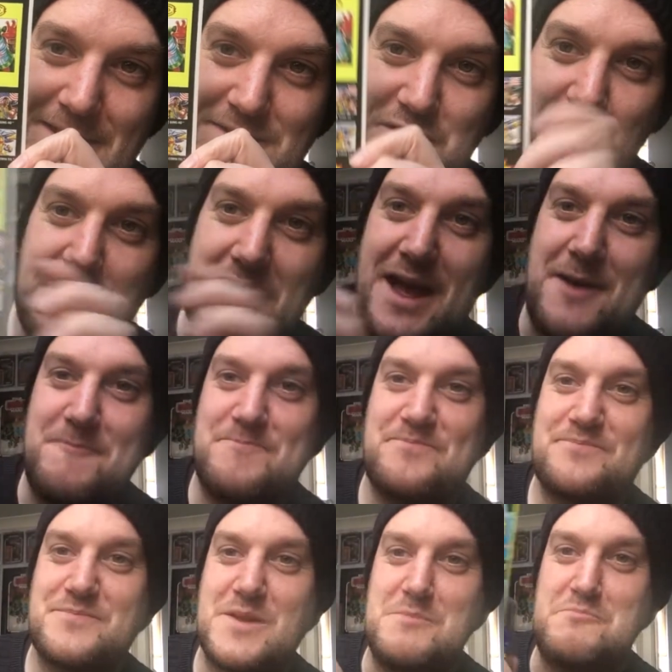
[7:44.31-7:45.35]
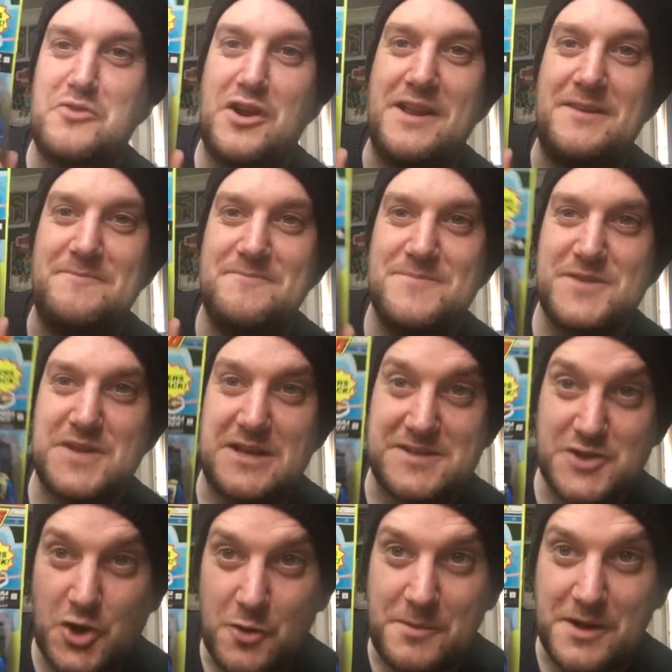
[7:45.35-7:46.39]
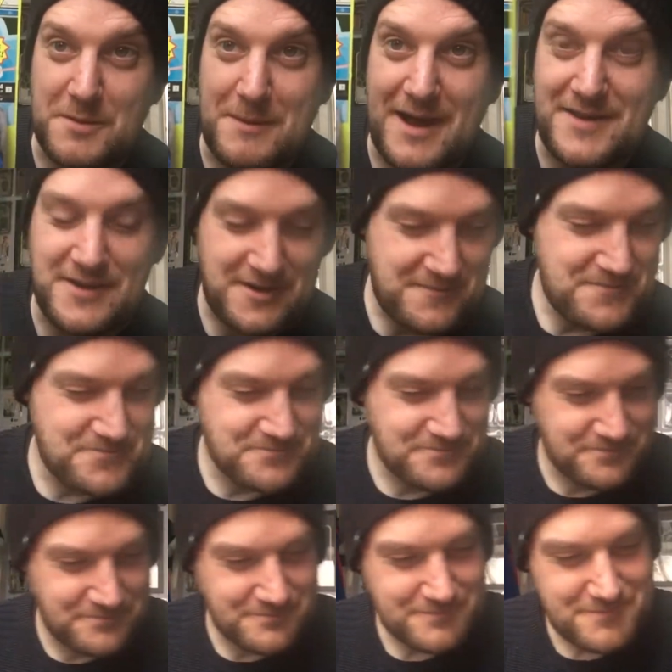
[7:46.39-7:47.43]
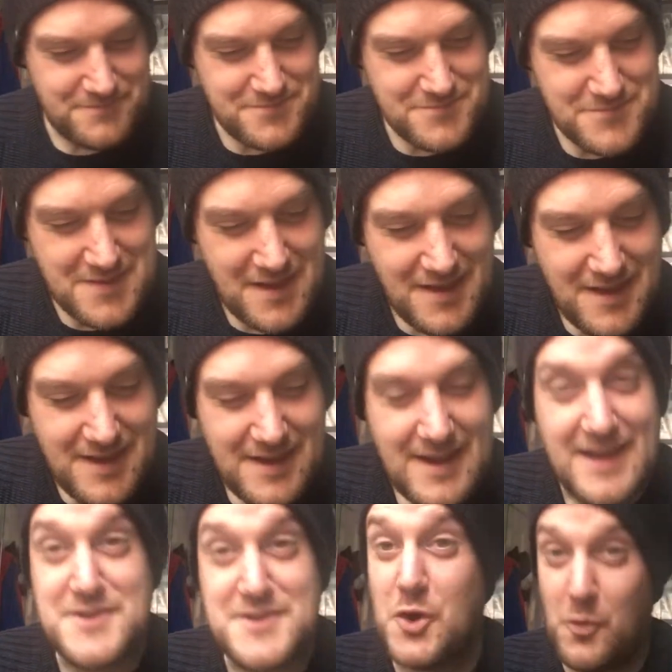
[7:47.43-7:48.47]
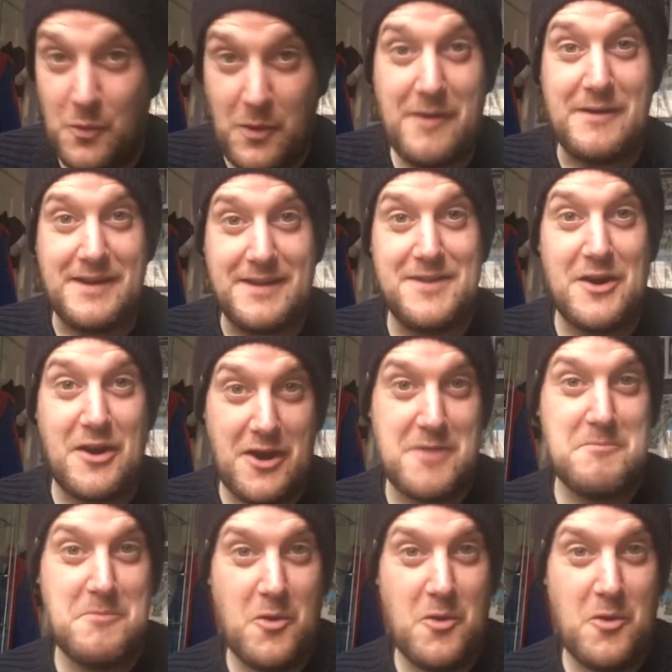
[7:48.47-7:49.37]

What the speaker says: So yeah, brilliant. So that's Cobra Commander. Don't worry, there are